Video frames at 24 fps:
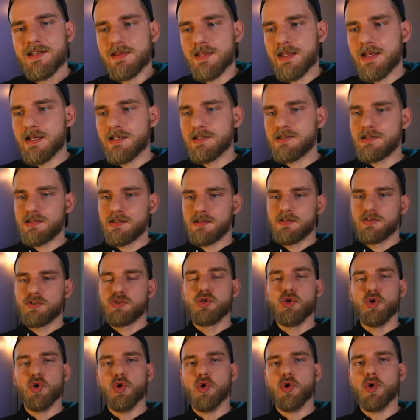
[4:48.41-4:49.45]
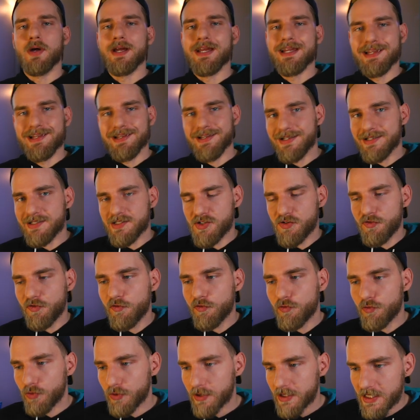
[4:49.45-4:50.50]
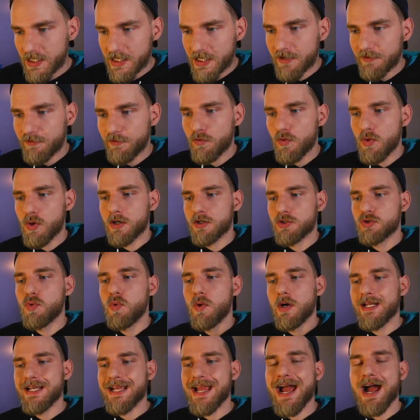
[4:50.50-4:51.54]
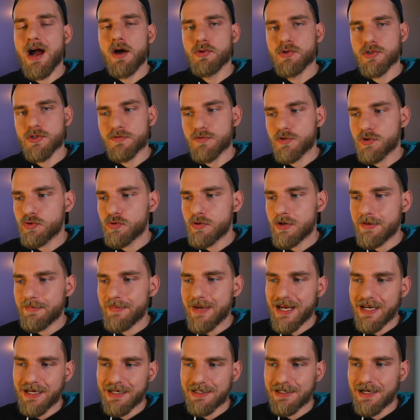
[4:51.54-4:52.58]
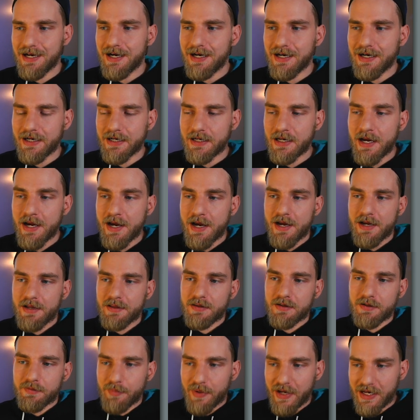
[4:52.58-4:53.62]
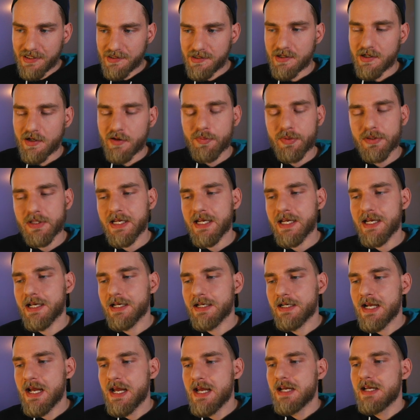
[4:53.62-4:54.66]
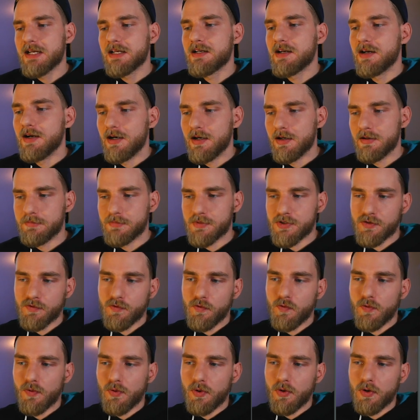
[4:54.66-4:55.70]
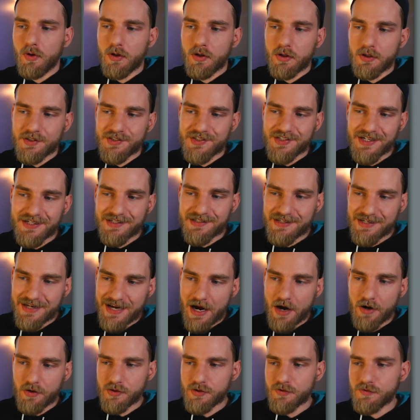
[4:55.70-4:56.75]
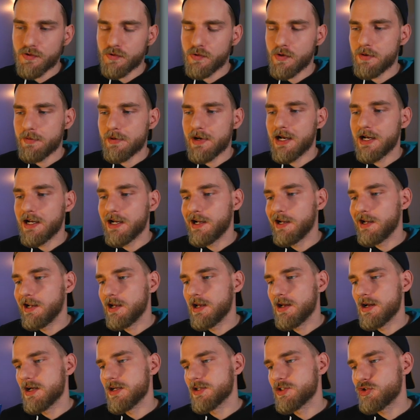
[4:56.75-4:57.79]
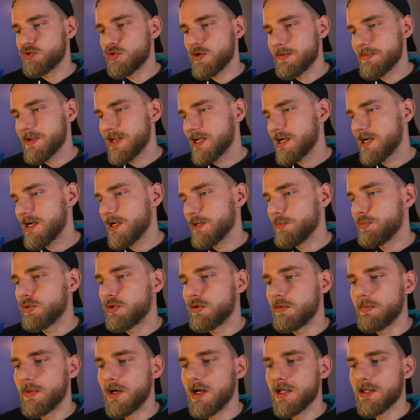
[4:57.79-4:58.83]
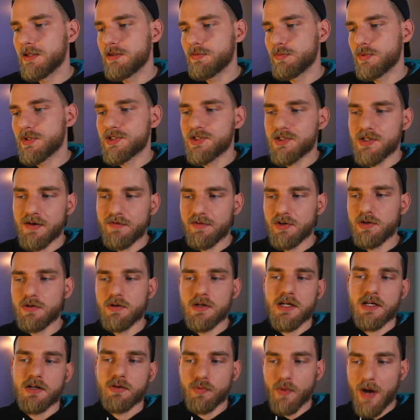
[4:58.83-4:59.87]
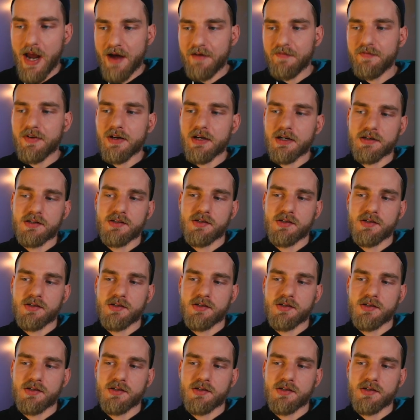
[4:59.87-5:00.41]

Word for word: this tool is free for 20 hours of stream AI. The basic plan comes for 60 hours of stream AI per month with 7 unique graphics,